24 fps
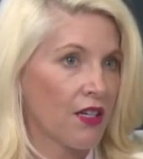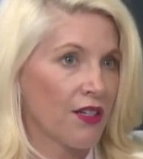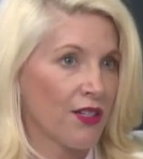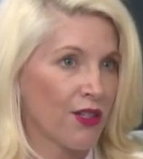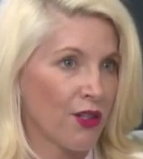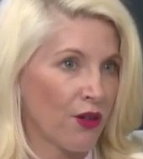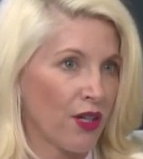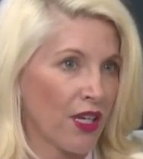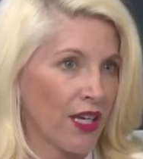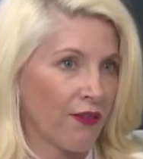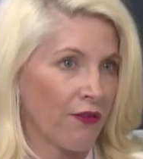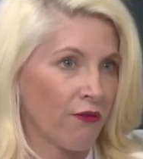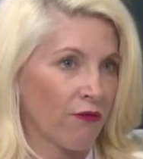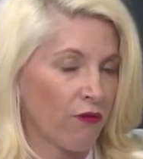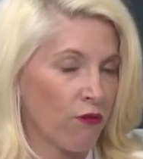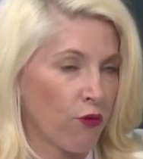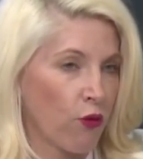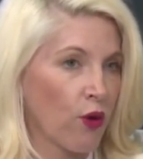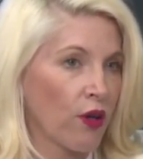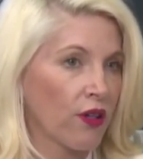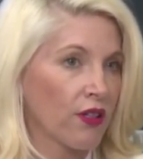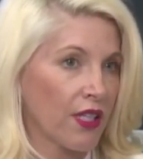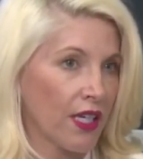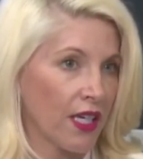So you have
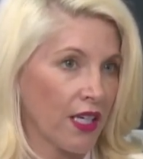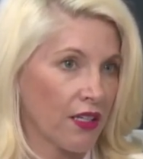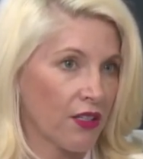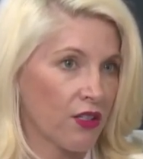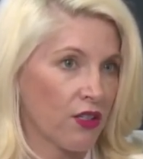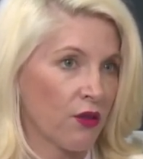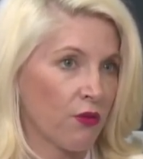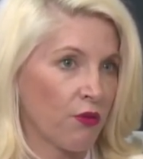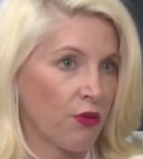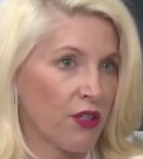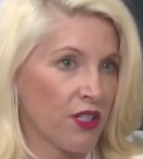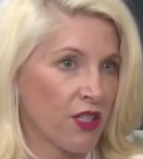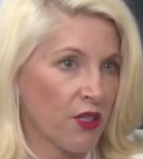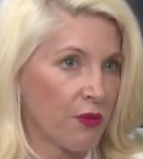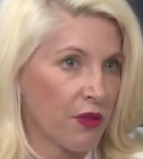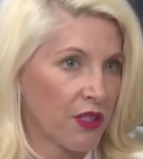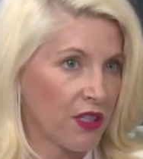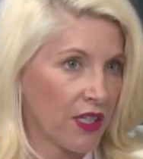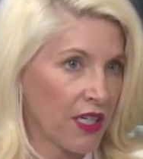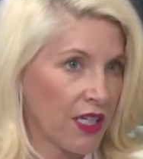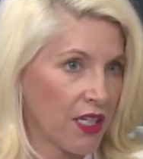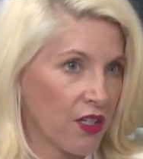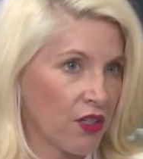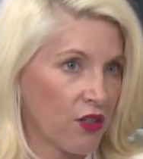four things: your
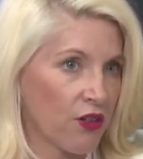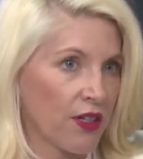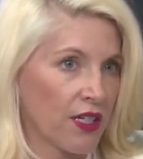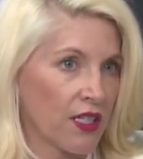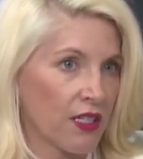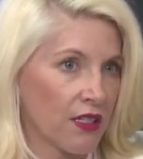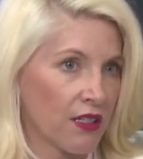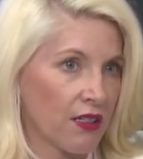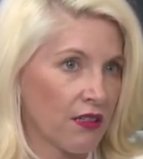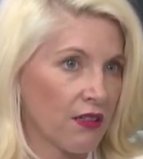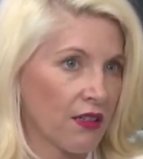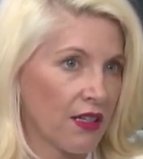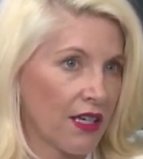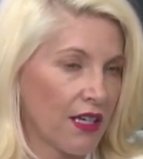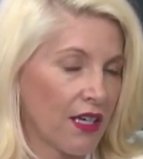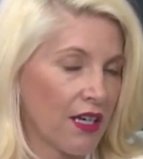principal and interest,